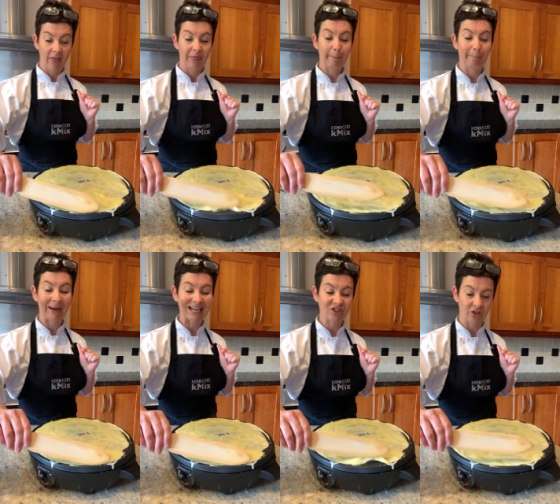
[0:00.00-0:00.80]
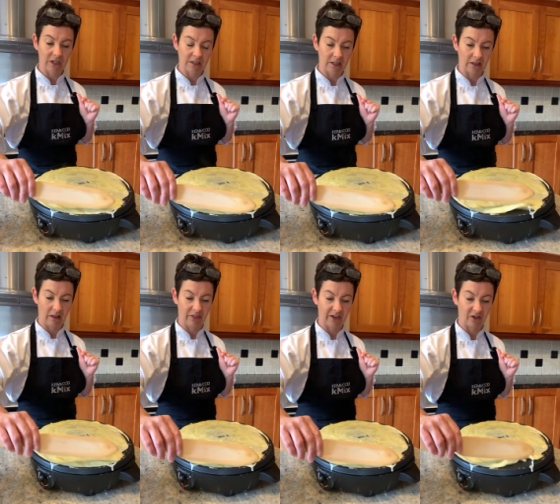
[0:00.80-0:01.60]
The batter is a
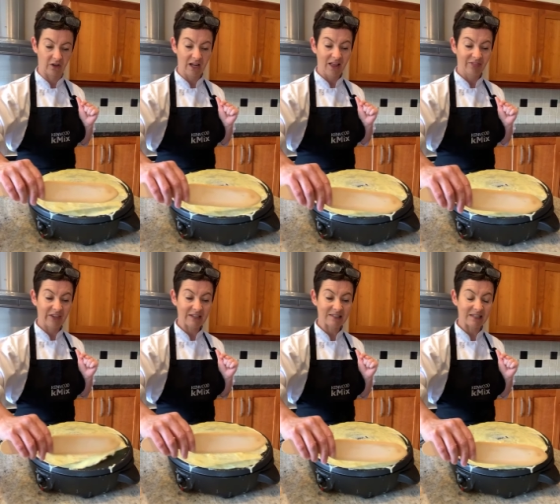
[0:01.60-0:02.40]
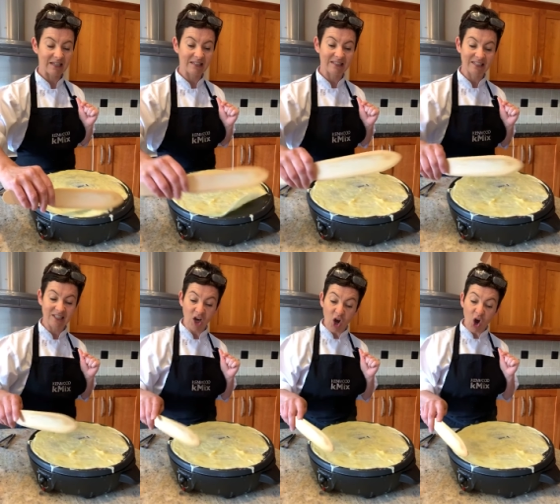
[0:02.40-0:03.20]
little thicker. This is
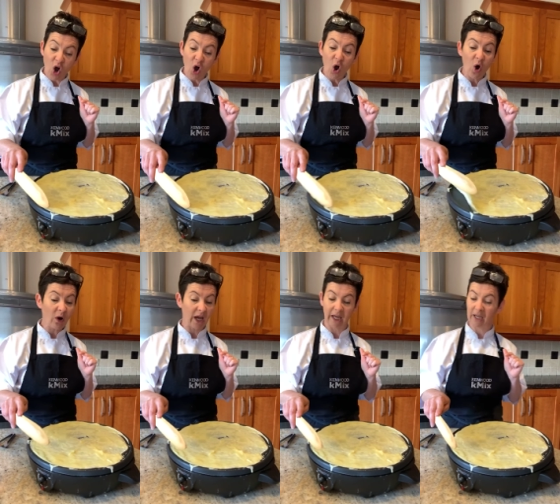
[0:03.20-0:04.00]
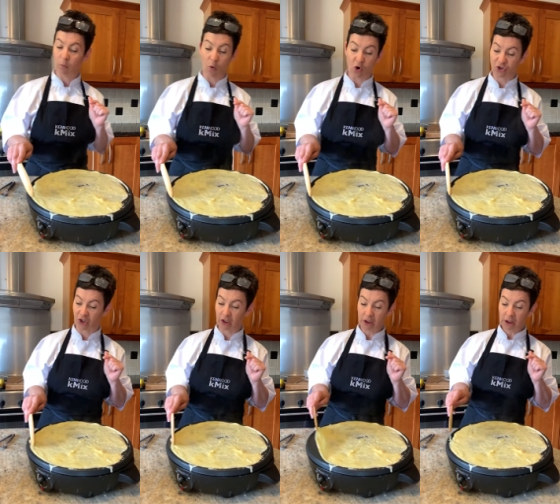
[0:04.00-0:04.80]
so like
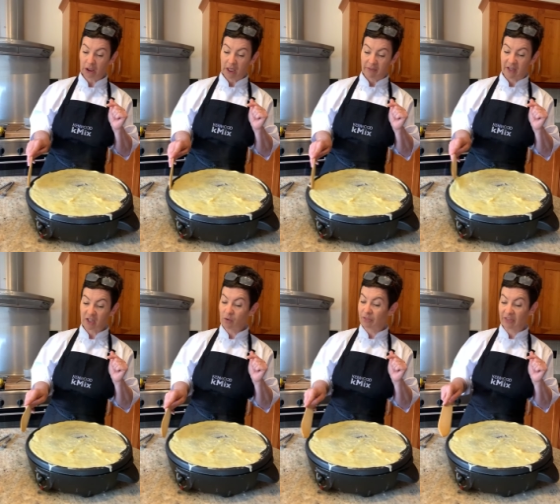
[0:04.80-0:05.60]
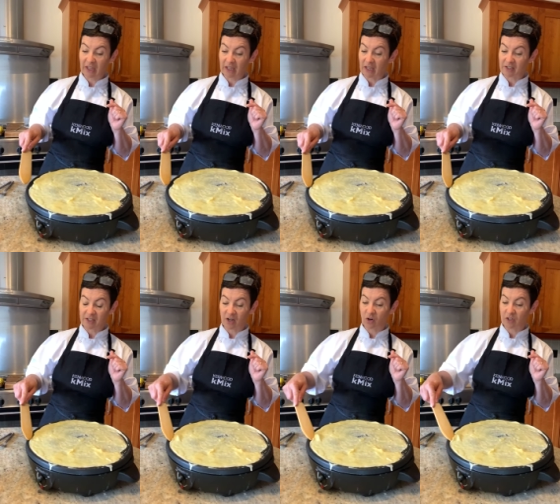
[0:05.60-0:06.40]
water that you think it's
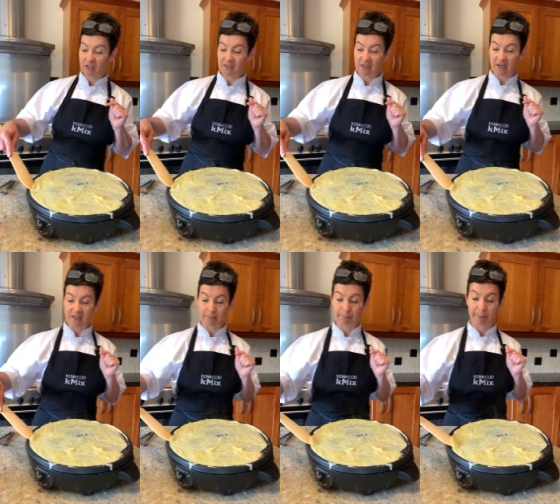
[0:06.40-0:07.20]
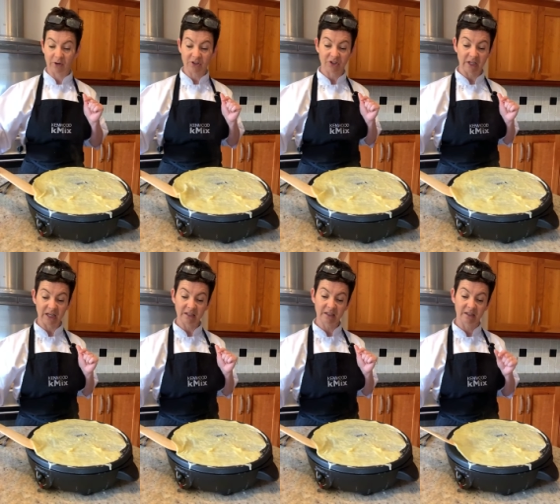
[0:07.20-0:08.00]
not going to set, but
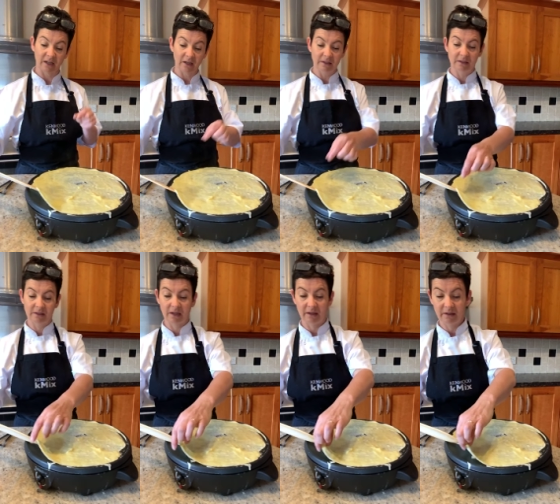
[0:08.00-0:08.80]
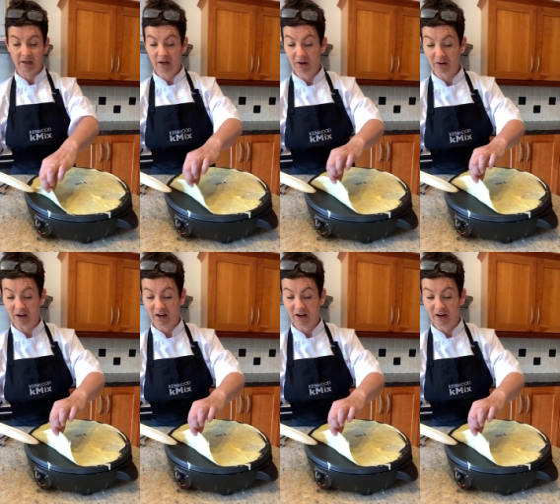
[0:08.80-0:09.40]
it does. Look.